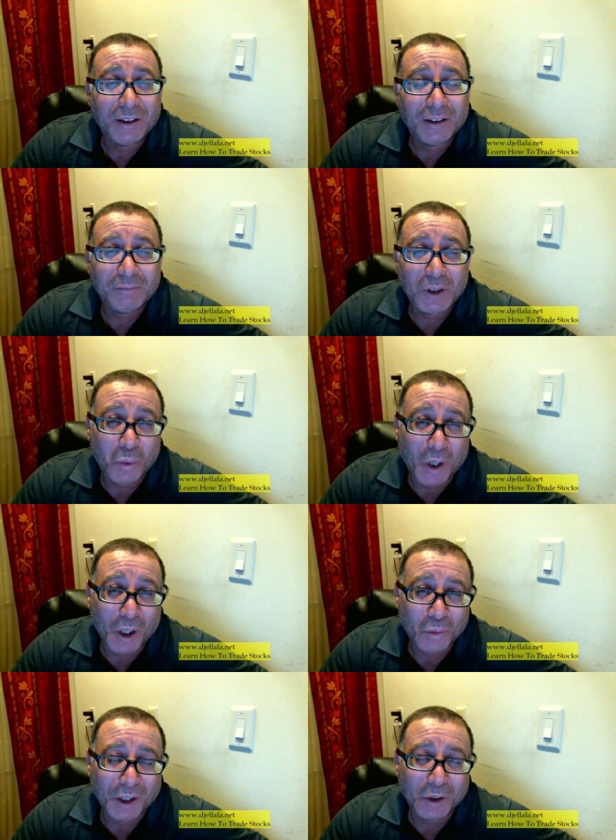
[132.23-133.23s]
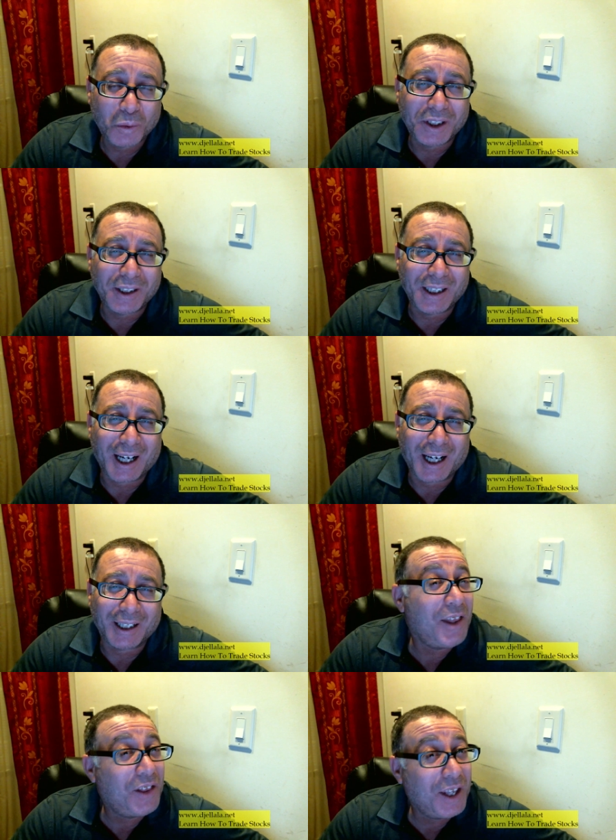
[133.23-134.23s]
it was 129
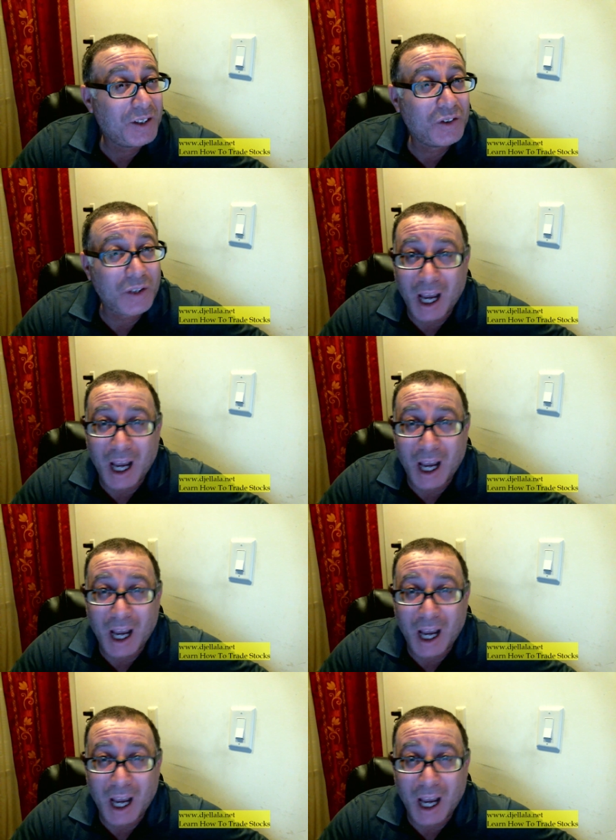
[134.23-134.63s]
and this